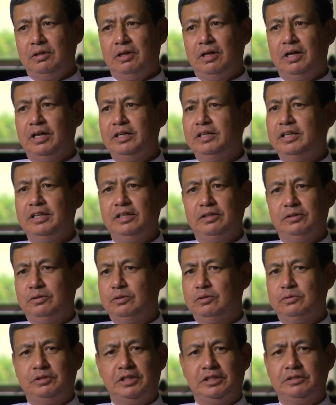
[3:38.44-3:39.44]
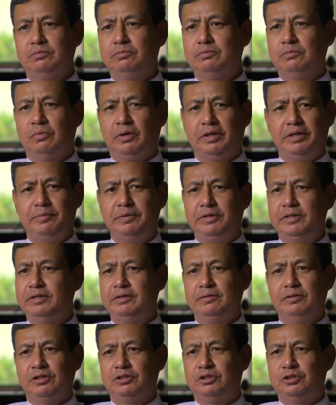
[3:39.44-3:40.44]
I think just
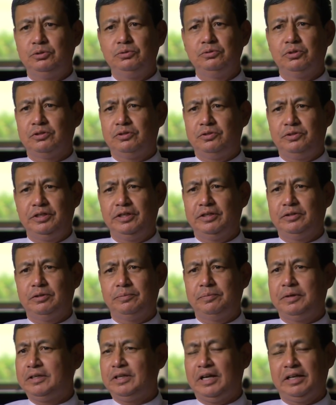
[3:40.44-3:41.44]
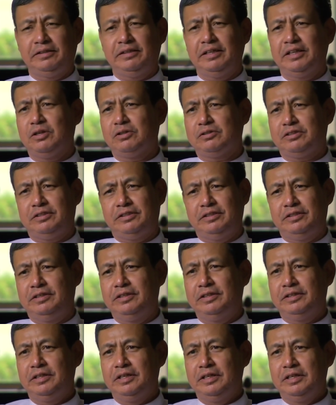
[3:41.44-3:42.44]
maybe two or three hundred, but I cannot
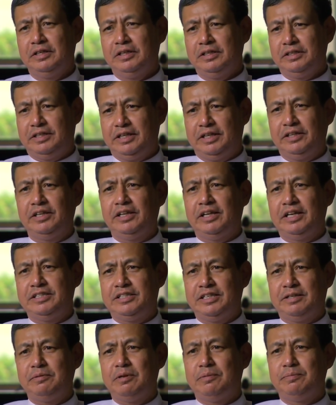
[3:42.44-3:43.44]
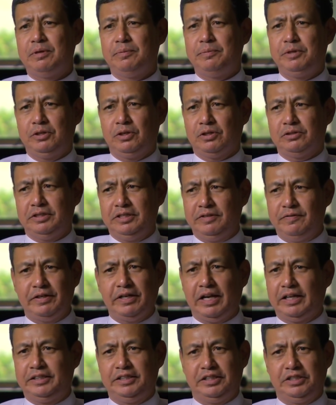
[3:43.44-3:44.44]
tell the exact number because
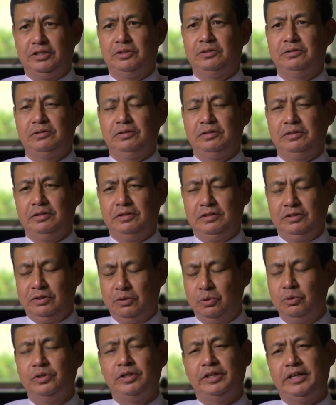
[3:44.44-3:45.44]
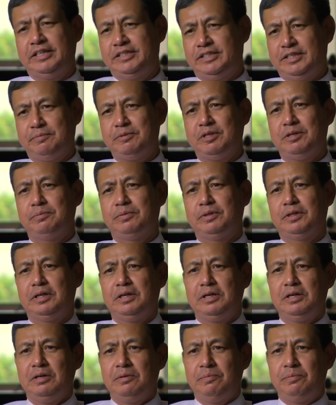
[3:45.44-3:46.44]
even I didn't know the exact number
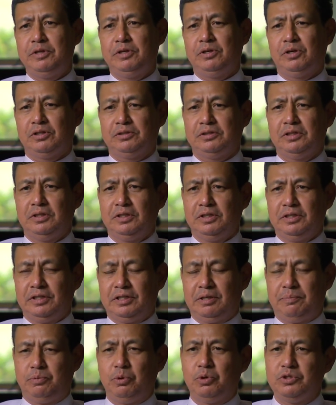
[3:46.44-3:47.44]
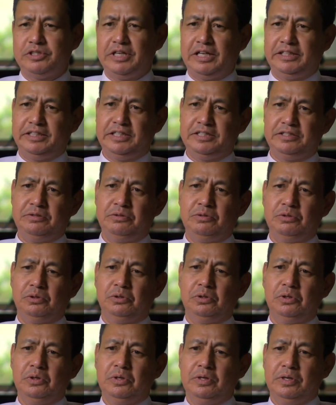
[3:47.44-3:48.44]
because the process is you
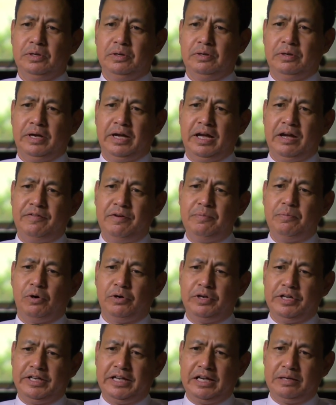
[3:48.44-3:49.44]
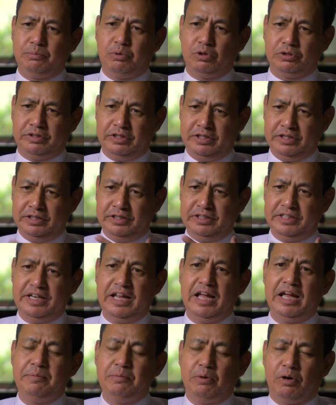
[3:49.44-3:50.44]
know everybody can put the
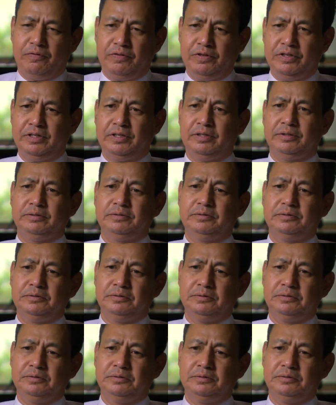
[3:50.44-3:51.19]
name of the